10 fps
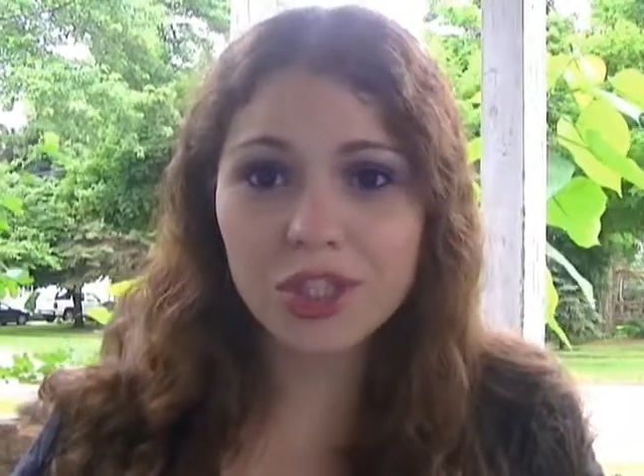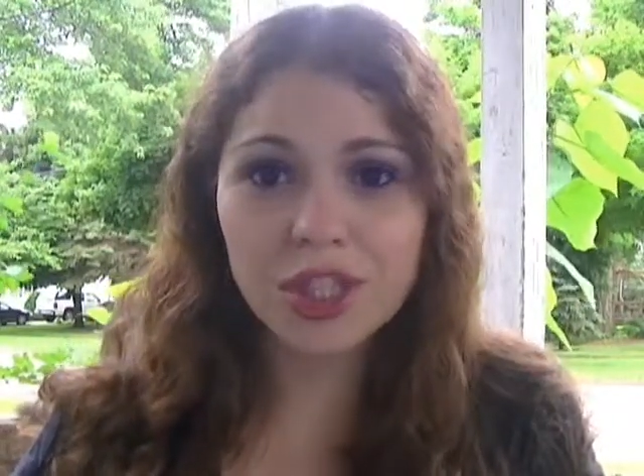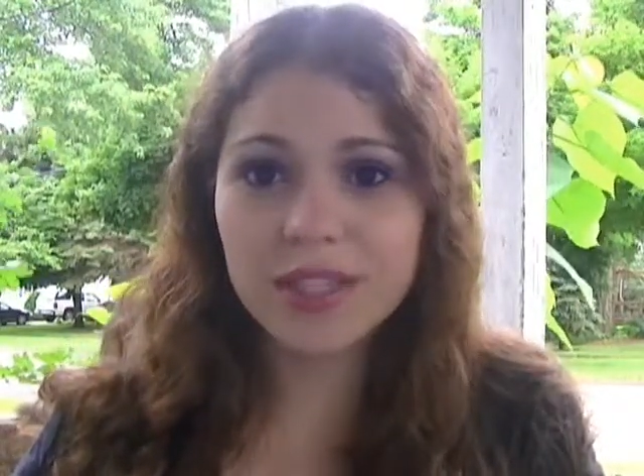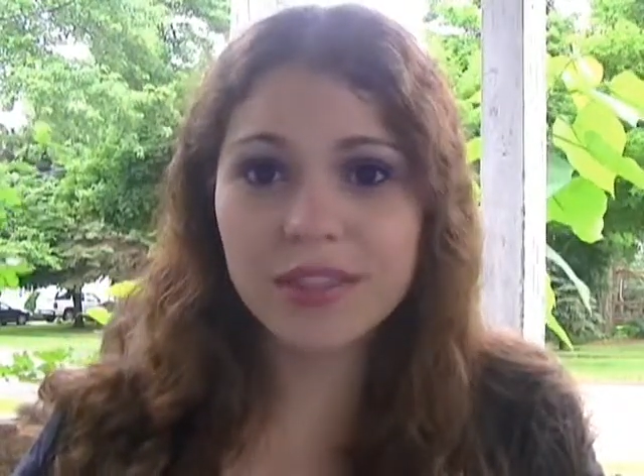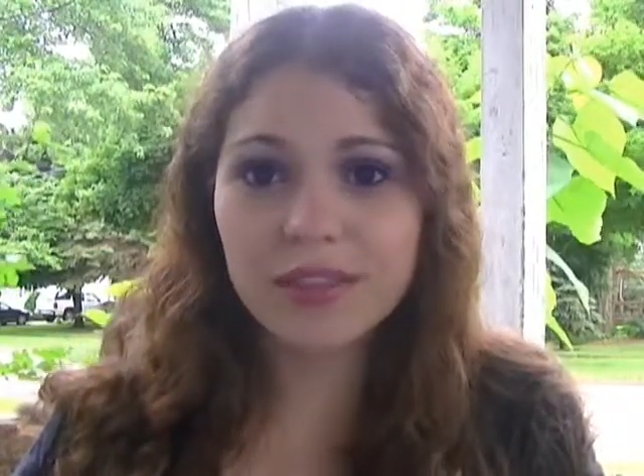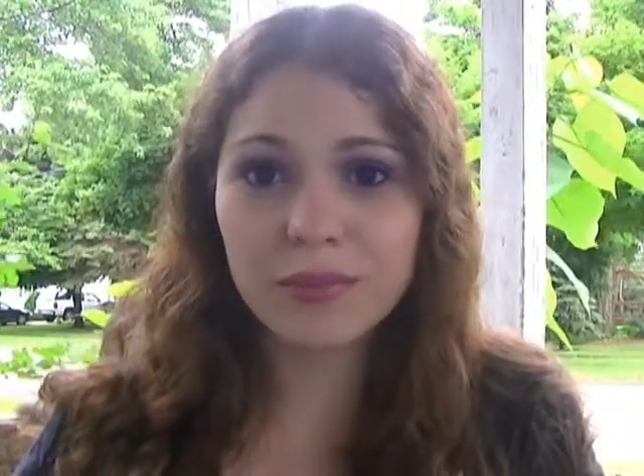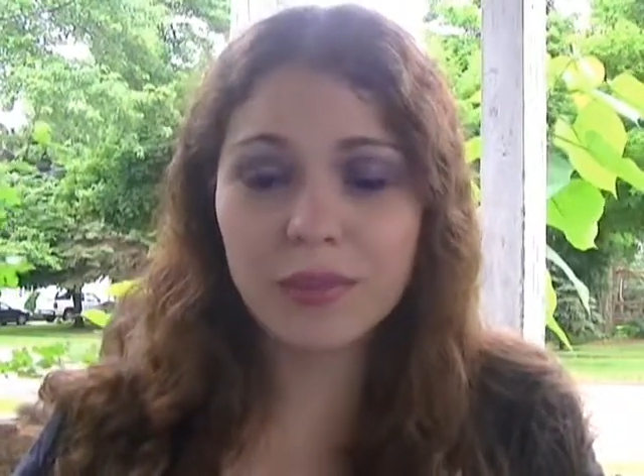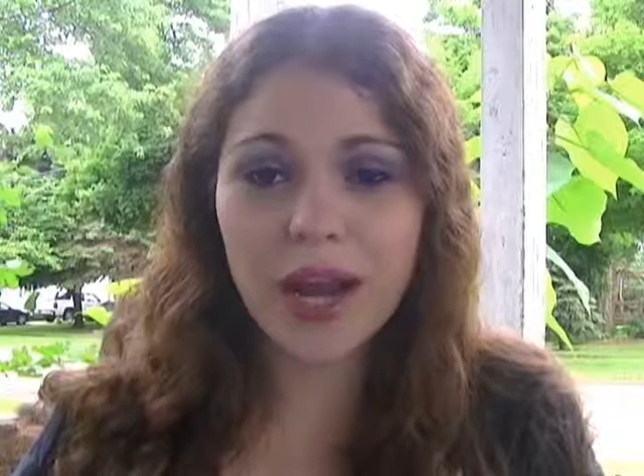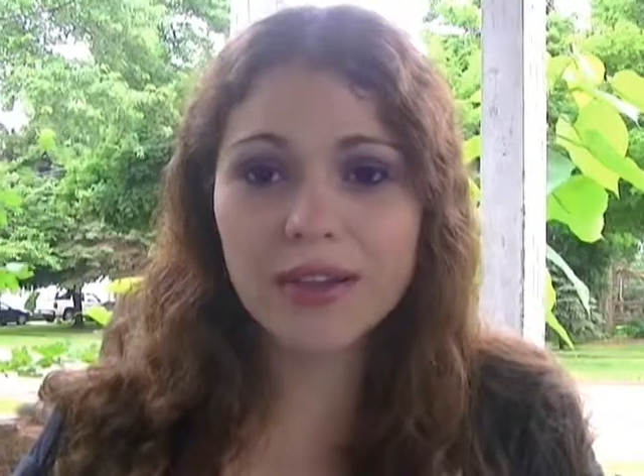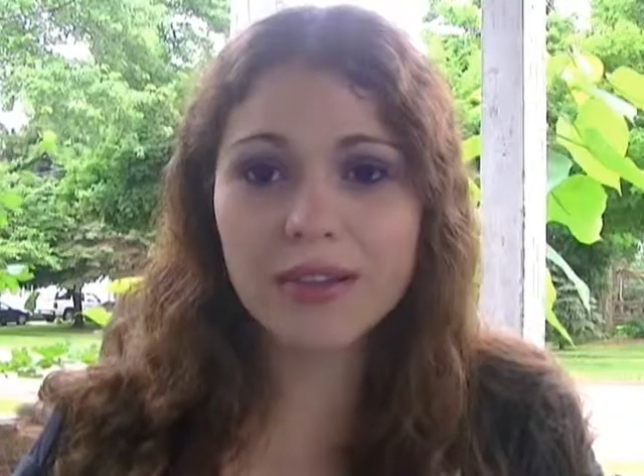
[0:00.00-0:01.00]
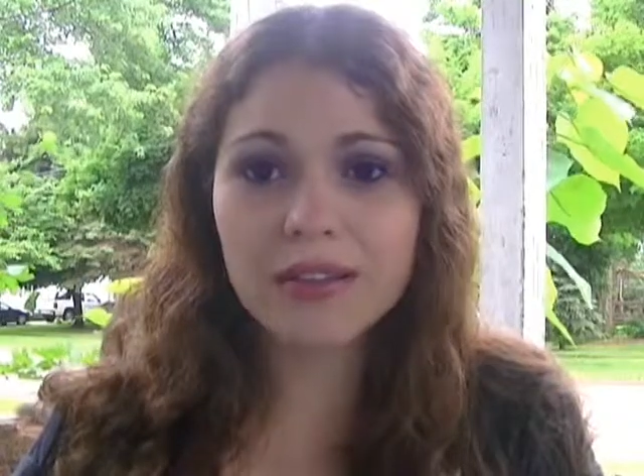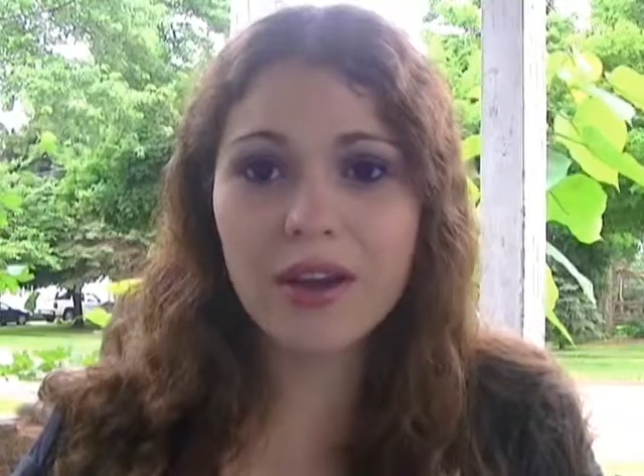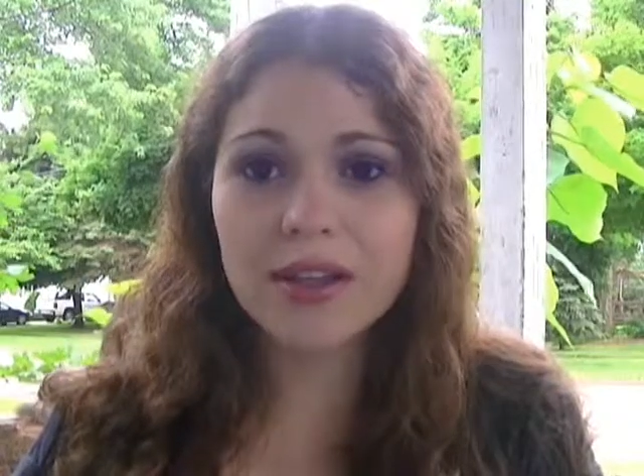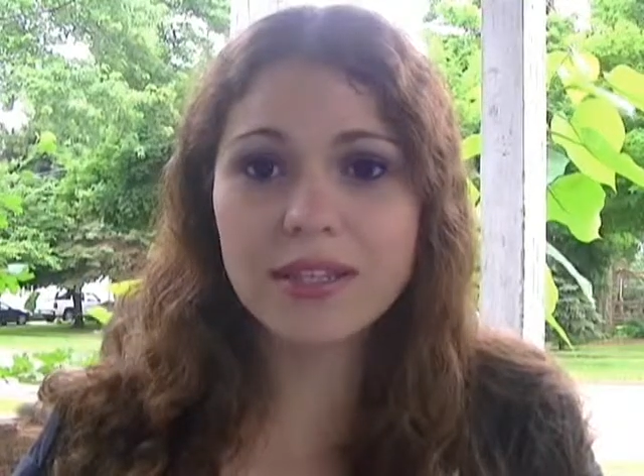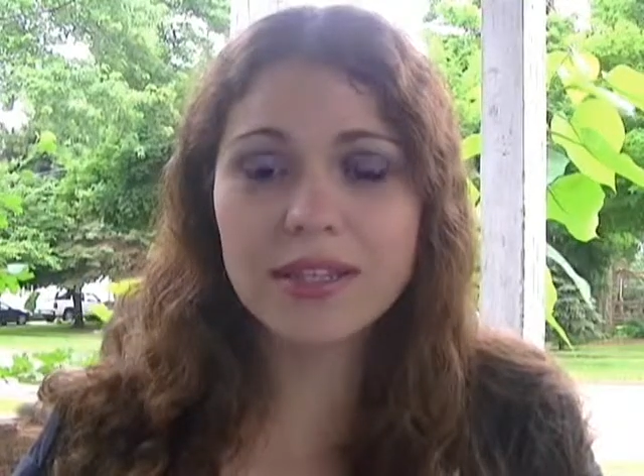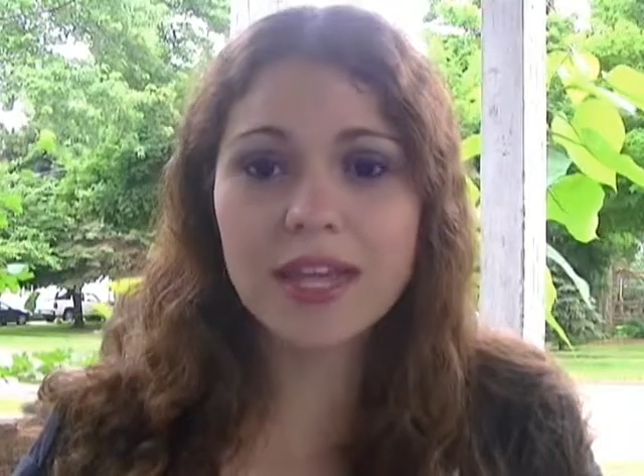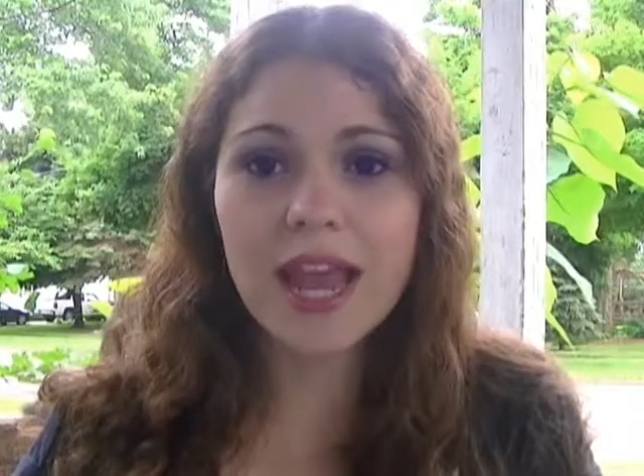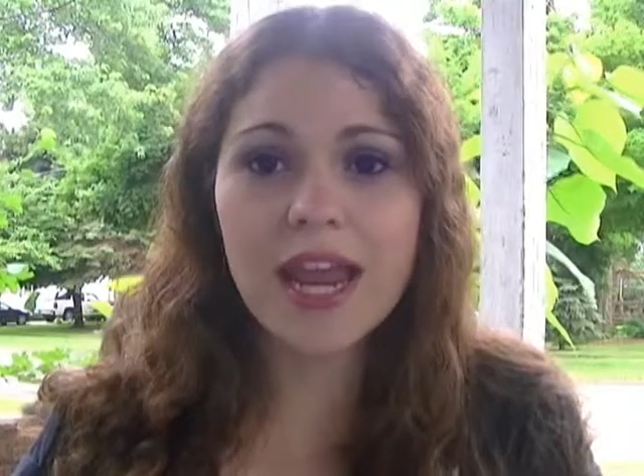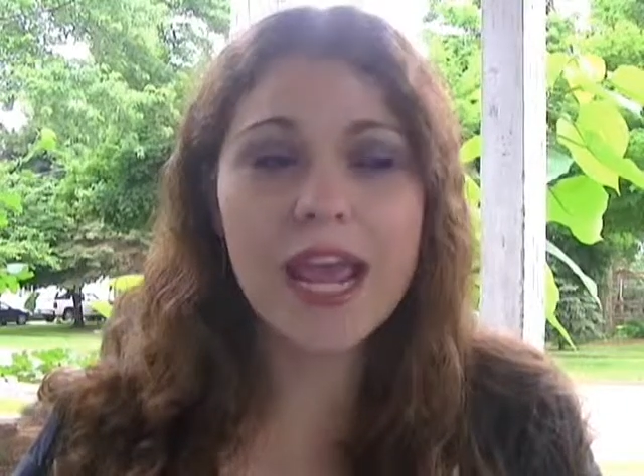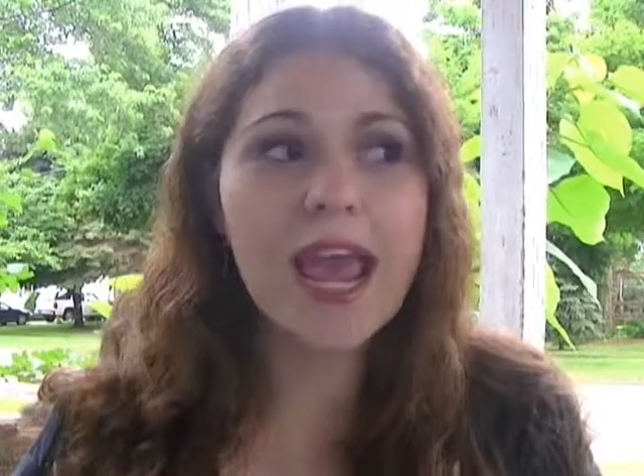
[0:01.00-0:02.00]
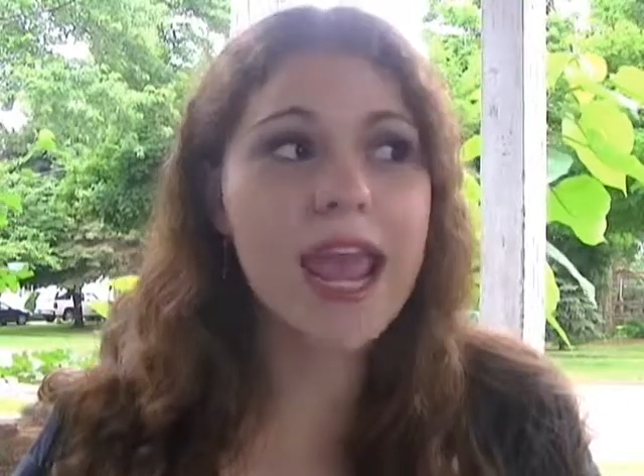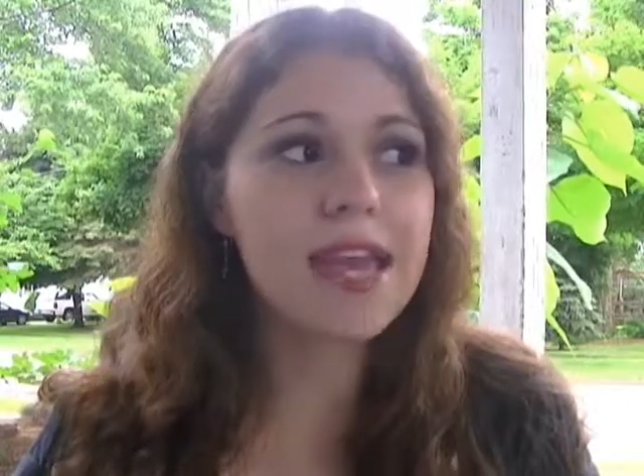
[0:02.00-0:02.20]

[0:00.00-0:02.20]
she's still in practice, honestly. And I